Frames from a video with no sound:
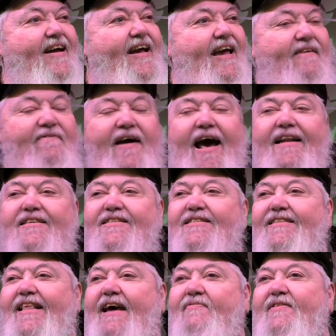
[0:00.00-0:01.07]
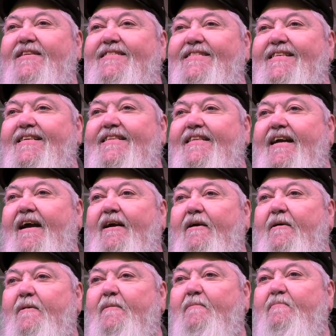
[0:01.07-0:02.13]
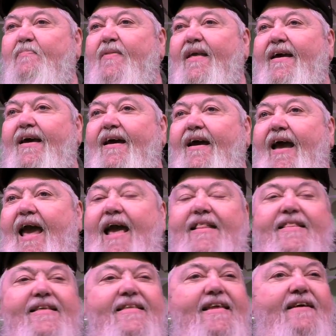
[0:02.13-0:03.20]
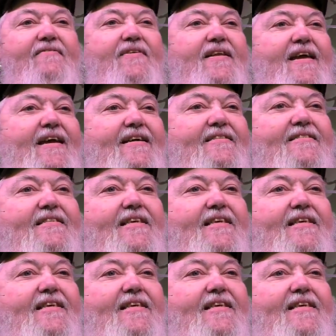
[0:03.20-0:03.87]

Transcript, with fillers: if I'd have just left it sitting there and the dividends